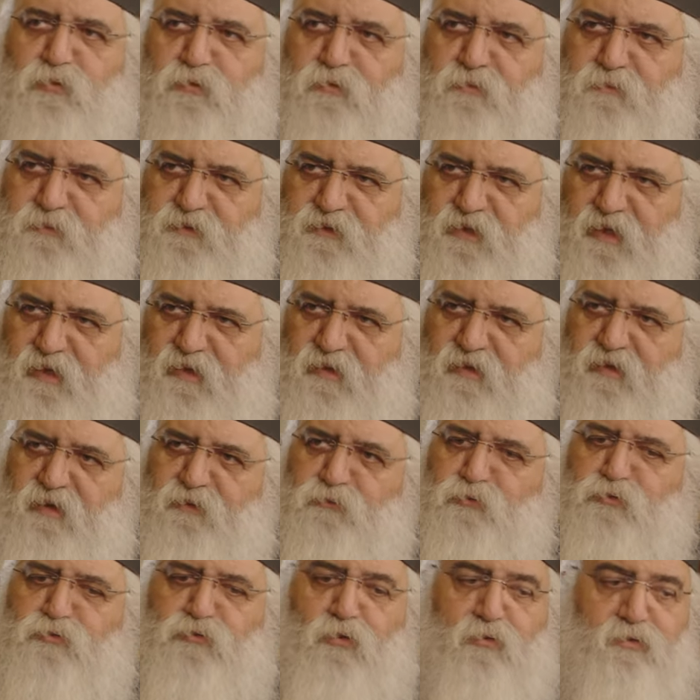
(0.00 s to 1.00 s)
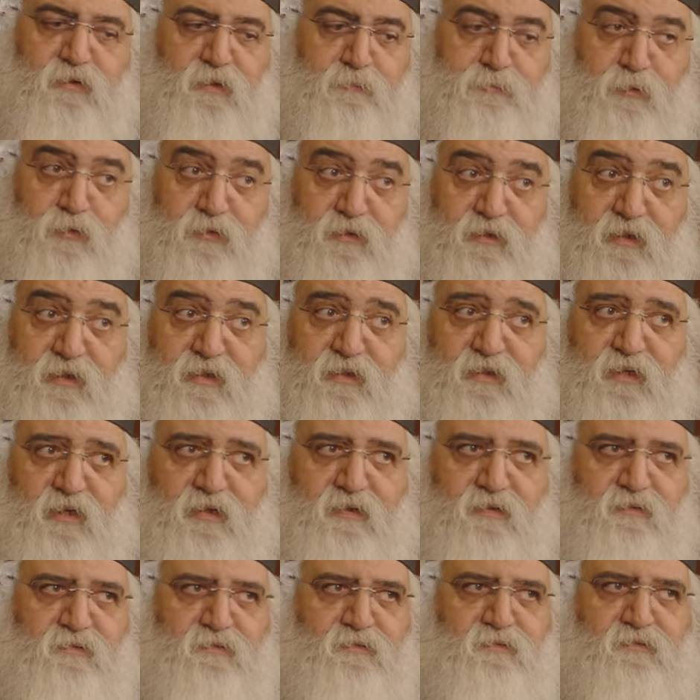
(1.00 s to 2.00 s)
of the heavenly
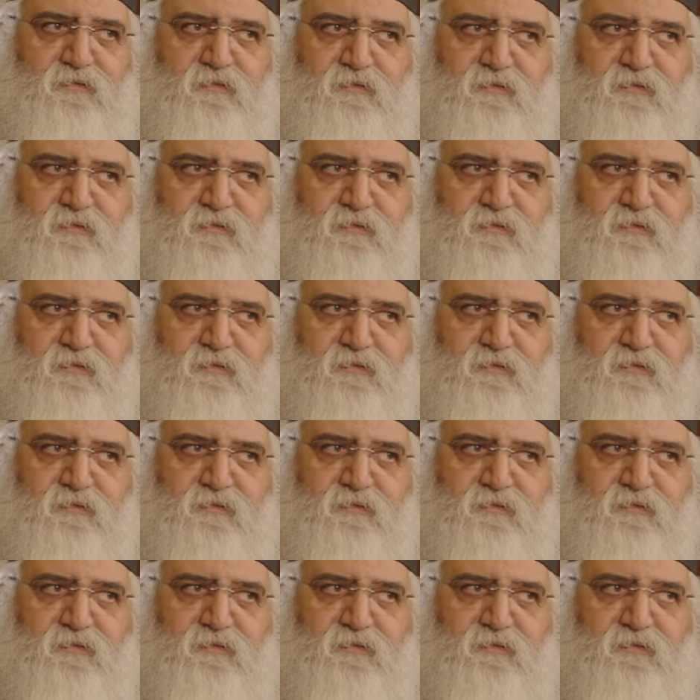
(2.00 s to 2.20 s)
liturgy,